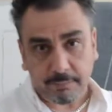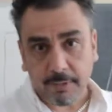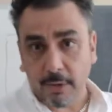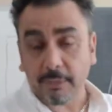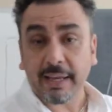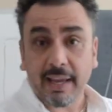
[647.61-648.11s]

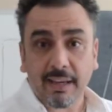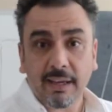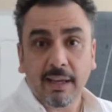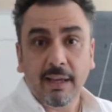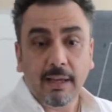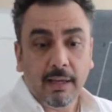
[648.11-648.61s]
Okay?
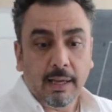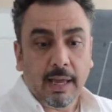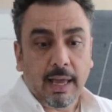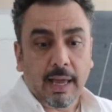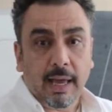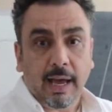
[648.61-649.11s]

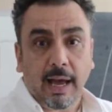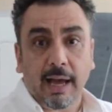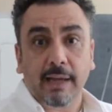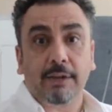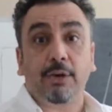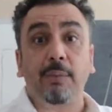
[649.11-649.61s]
I
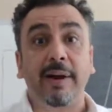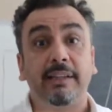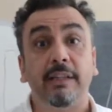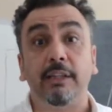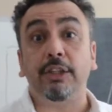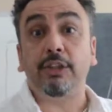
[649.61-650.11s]

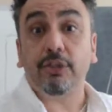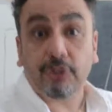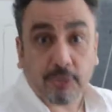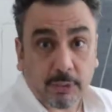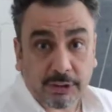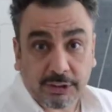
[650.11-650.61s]
corrected the
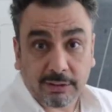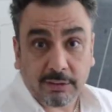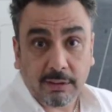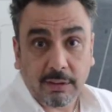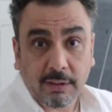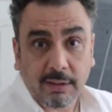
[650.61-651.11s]
distortion.
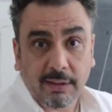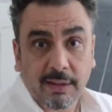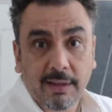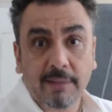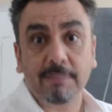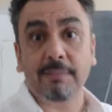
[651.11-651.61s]

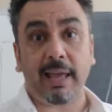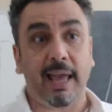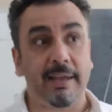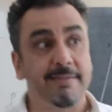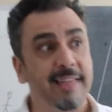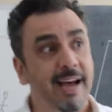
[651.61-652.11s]

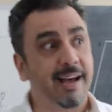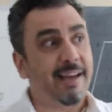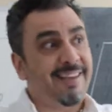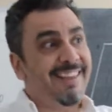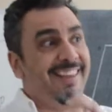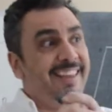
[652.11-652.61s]
And
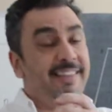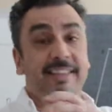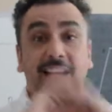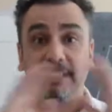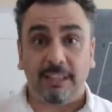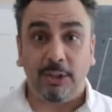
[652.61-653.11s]

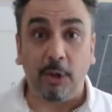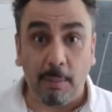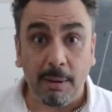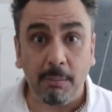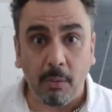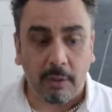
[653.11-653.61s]
that's a little
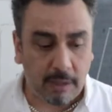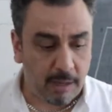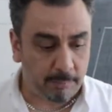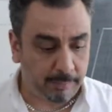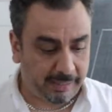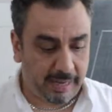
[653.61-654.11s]
bit more
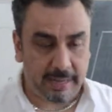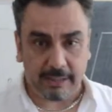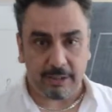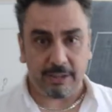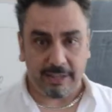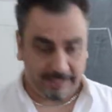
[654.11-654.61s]

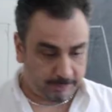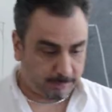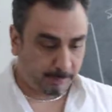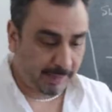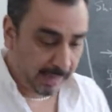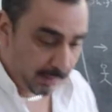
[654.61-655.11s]
complicated to
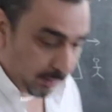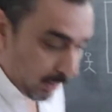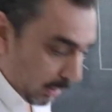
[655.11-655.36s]
explain.